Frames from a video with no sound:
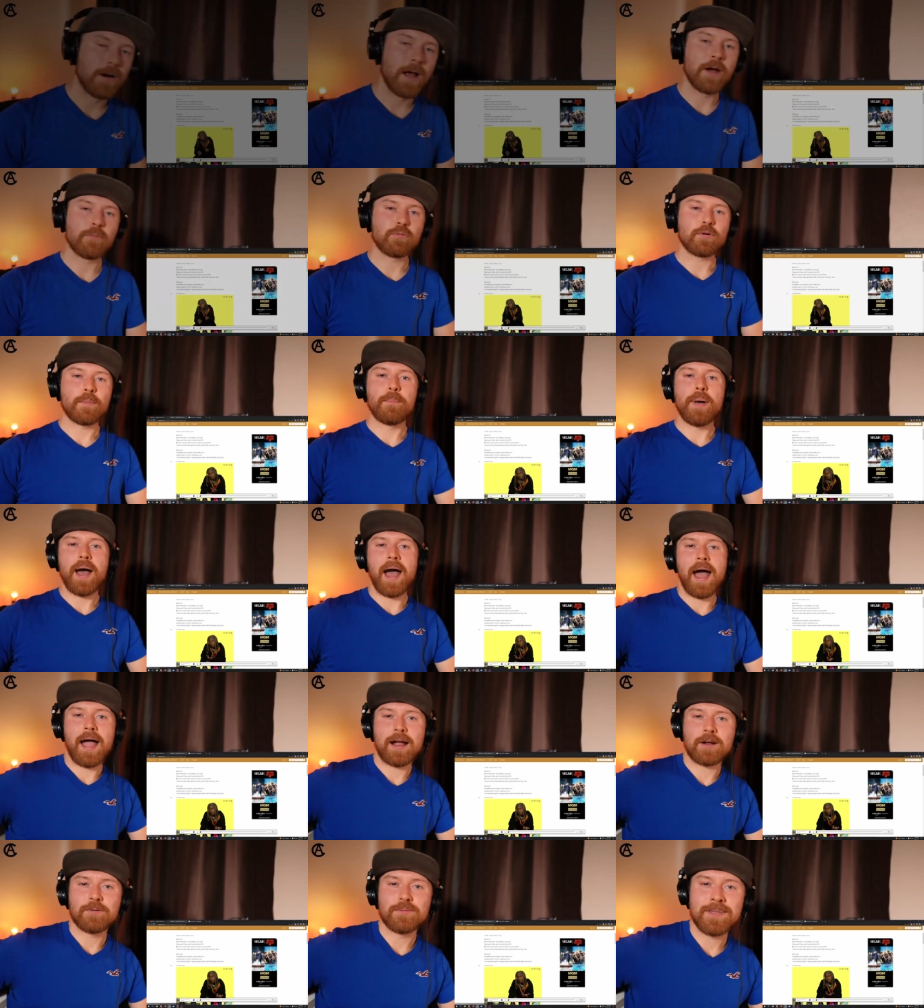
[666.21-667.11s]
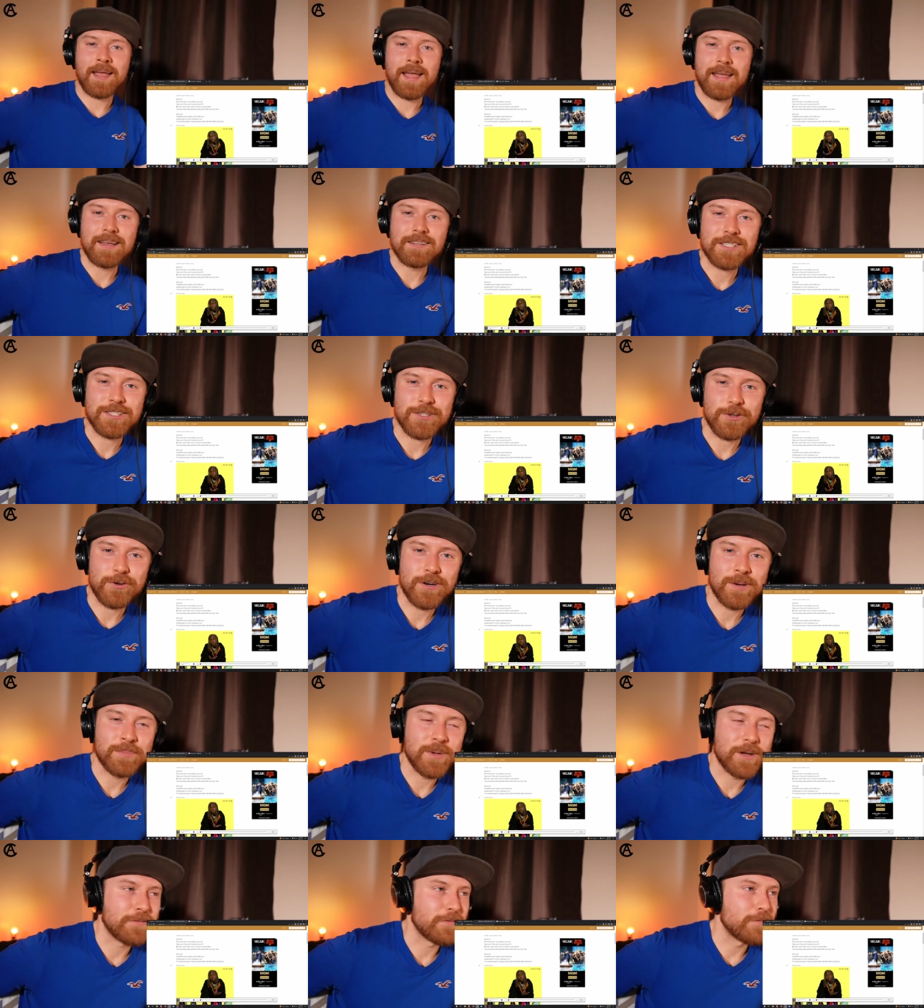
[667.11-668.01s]
right, we're back with
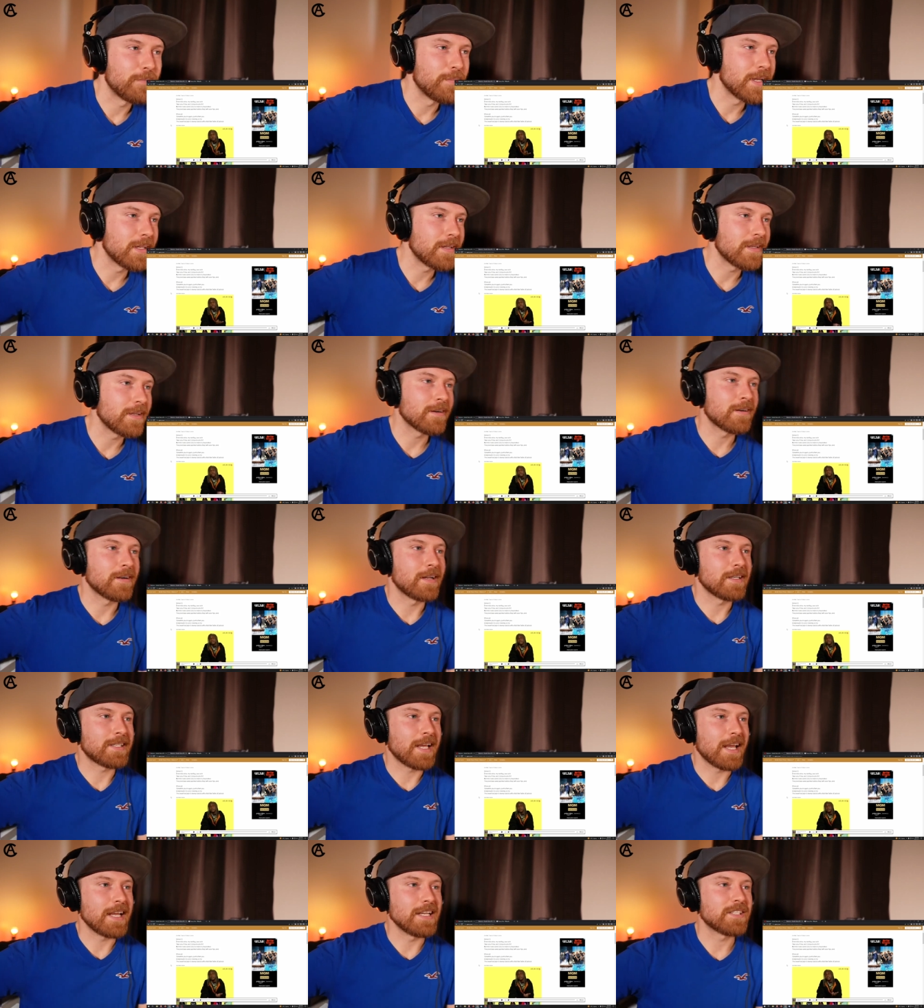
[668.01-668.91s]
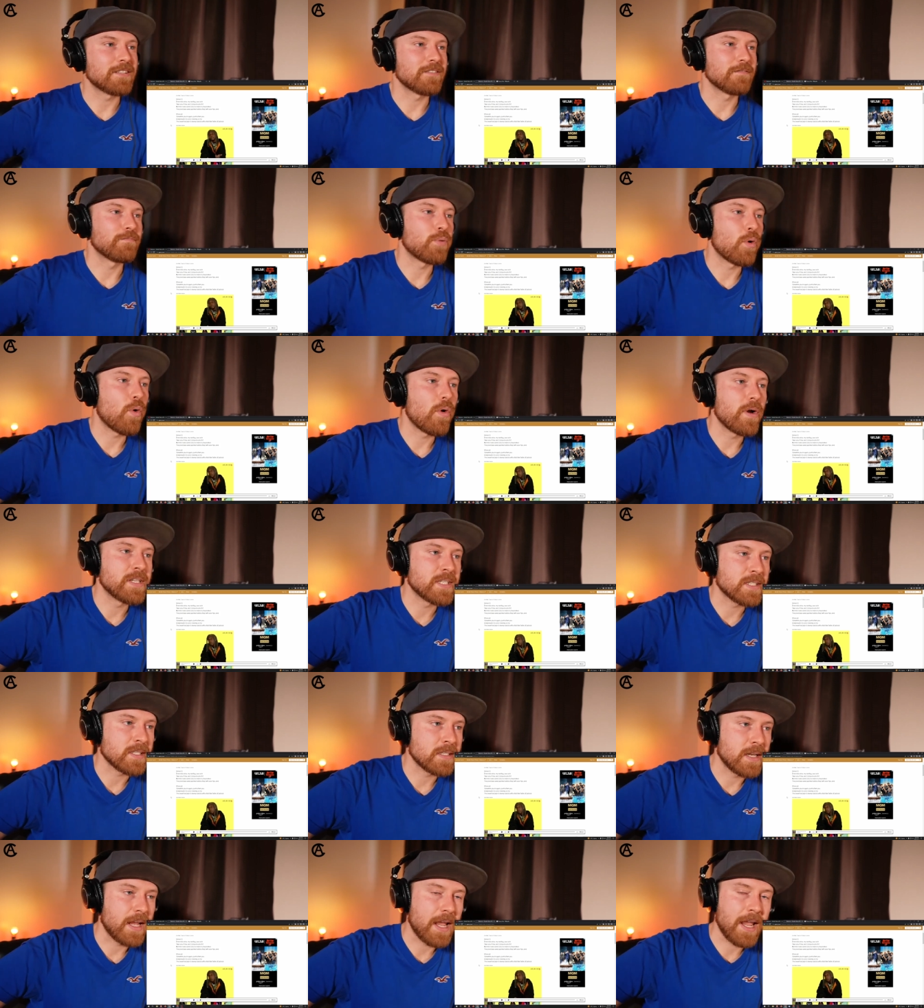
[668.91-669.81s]
Halestorm, a familiar taste of
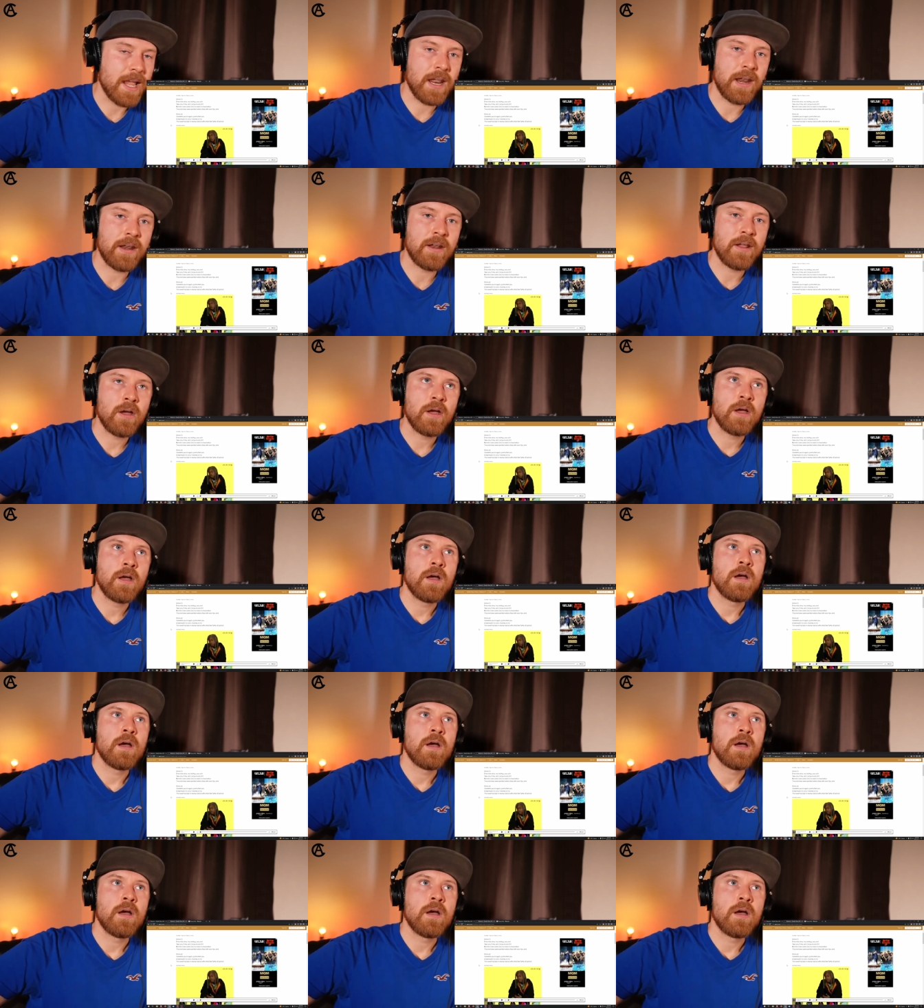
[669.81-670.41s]
poison, and